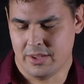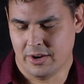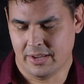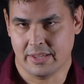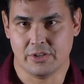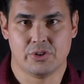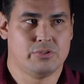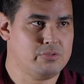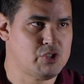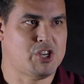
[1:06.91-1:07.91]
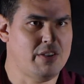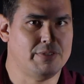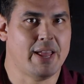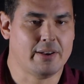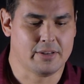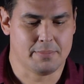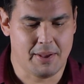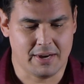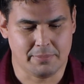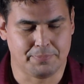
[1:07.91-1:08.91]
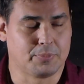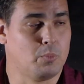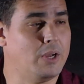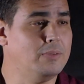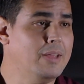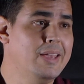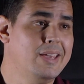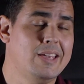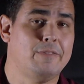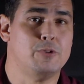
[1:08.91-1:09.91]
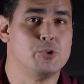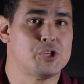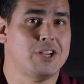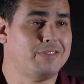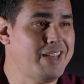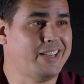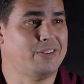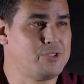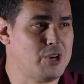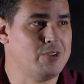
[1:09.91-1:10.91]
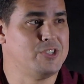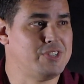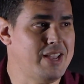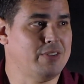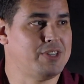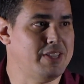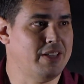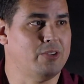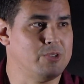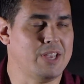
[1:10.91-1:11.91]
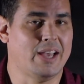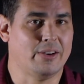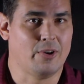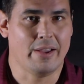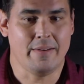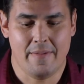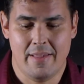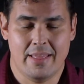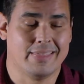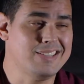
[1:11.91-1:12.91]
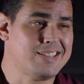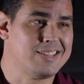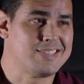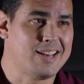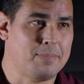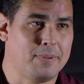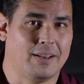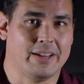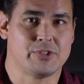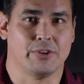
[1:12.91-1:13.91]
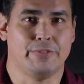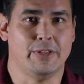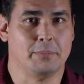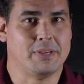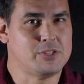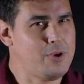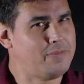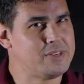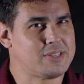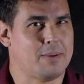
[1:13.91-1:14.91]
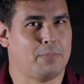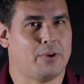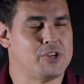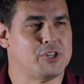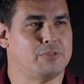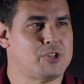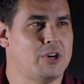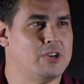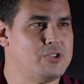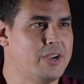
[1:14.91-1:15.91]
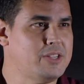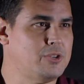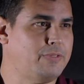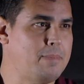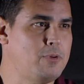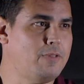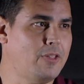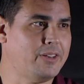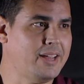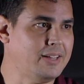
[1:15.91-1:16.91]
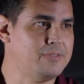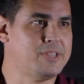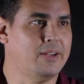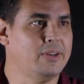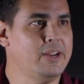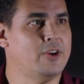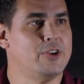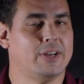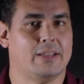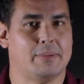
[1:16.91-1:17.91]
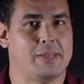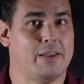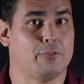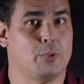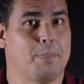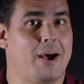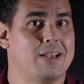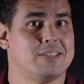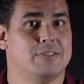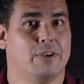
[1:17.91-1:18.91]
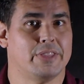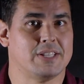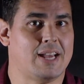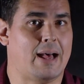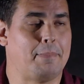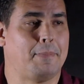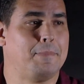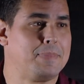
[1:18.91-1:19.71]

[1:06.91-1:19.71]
They're going to get shoved down to the bottom. Well, if you shove negative charges down to the other side, right, that's going to set up an electric field because you have this separation of charge, right? So if I move all the negatives down here, you're going to be left with positive on the top.